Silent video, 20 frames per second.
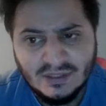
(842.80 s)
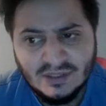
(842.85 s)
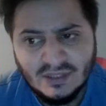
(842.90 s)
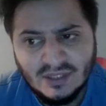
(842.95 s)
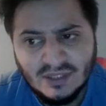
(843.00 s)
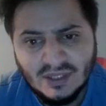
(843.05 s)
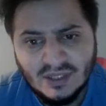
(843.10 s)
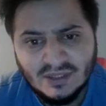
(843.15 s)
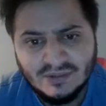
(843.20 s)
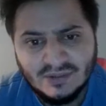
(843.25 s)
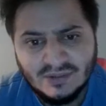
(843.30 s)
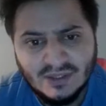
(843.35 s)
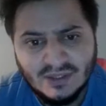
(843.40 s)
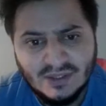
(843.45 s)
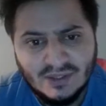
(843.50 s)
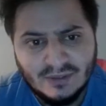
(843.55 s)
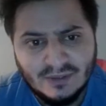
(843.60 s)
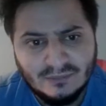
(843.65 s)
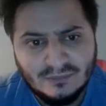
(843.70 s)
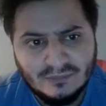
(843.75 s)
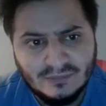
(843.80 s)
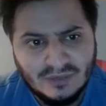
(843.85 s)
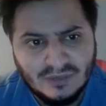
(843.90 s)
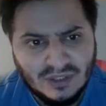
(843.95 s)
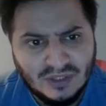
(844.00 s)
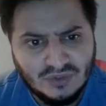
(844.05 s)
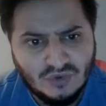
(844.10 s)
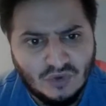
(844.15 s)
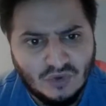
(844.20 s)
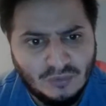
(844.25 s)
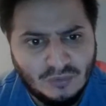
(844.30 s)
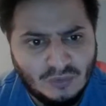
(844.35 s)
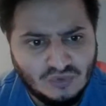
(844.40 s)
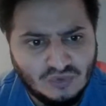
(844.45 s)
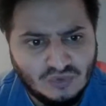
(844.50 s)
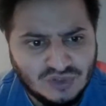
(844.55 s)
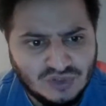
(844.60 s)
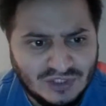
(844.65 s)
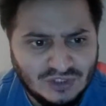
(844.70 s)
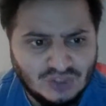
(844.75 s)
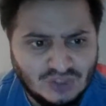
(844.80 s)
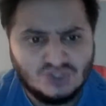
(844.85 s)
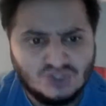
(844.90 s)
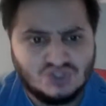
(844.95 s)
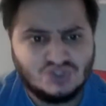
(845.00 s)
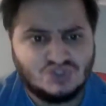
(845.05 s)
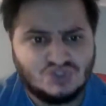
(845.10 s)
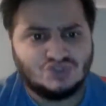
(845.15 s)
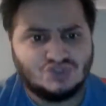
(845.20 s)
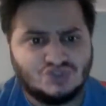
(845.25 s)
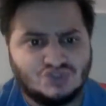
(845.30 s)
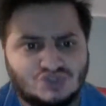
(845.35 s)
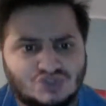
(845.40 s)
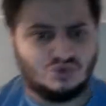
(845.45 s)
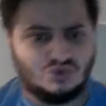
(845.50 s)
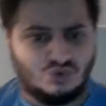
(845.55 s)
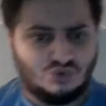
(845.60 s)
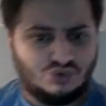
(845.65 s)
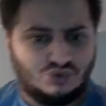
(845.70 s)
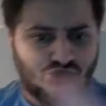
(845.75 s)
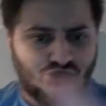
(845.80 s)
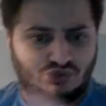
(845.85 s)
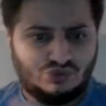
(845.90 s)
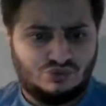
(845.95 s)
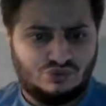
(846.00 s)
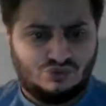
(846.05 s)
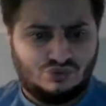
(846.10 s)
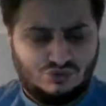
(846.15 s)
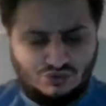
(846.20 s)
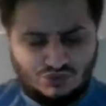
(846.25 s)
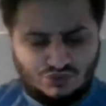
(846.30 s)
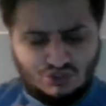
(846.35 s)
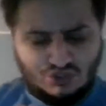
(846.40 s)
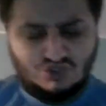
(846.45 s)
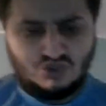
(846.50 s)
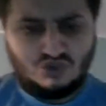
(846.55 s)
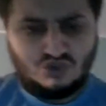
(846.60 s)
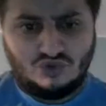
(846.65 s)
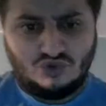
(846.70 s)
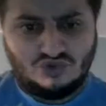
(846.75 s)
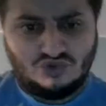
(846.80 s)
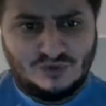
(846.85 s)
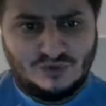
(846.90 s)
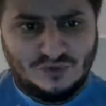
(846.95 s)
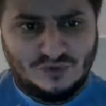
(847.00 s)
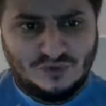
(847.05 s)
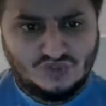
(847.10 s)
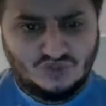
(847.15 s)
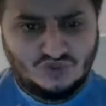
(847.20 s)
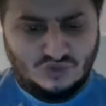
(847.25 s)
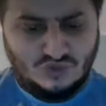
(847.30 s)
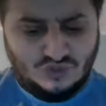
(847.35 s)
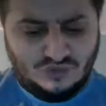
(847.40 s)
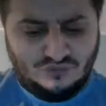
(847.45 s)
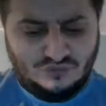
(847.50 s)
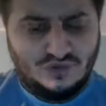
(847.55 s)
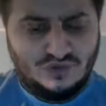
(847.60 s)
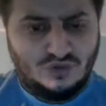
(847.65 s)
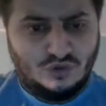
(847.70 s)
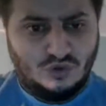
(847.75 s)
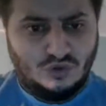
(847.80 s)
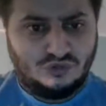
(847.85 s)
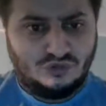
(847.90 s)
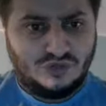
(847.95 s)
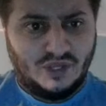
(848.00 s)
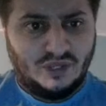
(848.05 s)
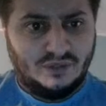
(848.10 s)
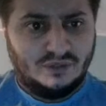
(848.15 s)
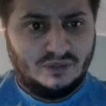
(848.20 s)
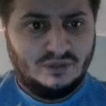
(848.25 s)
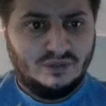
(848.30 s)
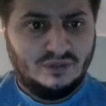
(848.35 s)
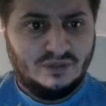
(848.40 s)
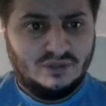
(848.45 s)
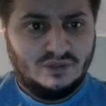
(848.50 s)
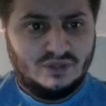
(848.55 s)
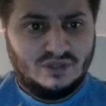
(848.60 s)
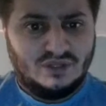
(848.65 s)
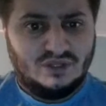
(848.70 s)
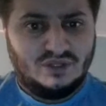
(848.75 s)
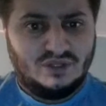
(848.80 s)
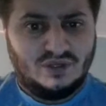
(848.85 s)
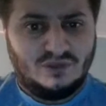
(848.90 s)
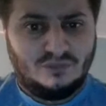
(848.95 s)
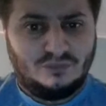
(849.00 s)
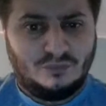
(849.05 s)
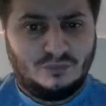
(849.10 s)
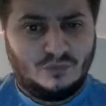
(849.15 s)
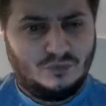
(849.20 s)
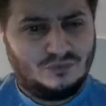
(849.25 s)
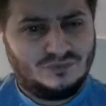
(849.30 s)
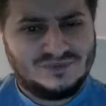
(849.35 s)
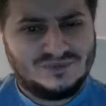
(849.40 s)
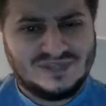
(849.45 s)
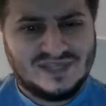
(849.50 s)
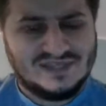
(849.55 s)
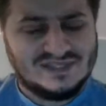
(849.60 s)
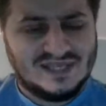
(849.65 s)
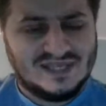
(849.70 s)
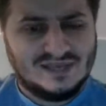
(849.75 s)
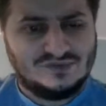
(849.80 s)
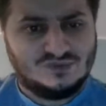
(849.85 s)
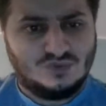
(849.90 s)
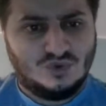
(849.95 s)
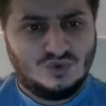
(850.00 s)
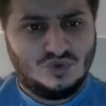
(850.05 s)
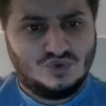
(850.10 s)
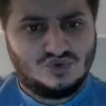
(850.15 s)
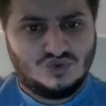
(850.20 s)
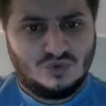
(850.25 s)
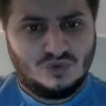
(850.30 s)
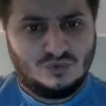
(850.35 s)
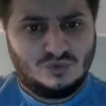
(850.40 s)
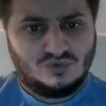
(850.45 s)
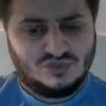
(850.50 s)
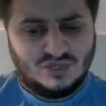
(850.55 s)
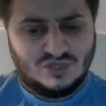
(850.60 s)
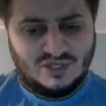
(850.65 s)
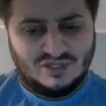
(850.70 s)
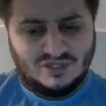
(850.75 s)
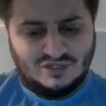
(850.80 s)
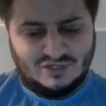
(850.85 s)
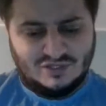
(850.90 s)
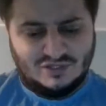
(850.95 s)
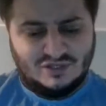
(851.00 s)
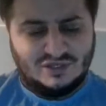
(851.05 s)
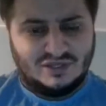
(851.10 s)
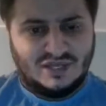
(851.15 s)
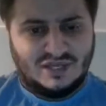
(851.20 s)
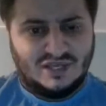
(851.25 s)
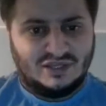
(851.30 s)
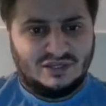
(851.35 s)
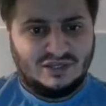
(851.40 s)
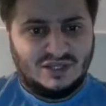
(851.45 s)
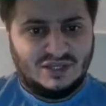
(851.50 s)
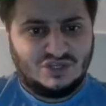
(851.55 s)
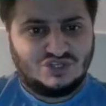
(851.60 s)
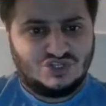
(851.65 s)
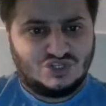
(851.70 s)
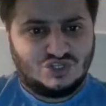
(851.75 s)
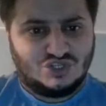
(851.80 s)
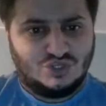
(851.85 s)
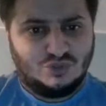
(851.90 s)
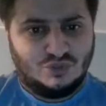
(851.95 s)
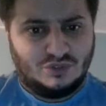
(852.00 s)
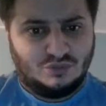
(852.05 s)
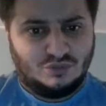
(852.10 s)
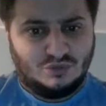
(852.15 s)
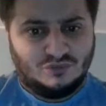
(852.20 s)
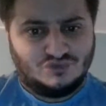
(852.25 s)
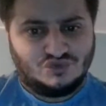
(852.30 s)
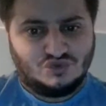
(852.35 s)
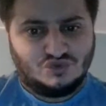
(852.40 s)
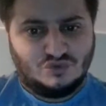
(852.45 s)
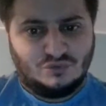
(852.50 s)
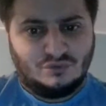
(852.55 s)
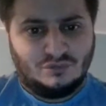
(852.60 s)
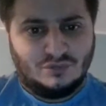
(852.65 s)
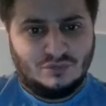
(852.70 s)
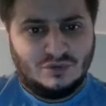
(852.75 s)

and like almost like you've been stood on your feet all day. Yeah, but 10 times worse, almost like you're getting electrocuted with some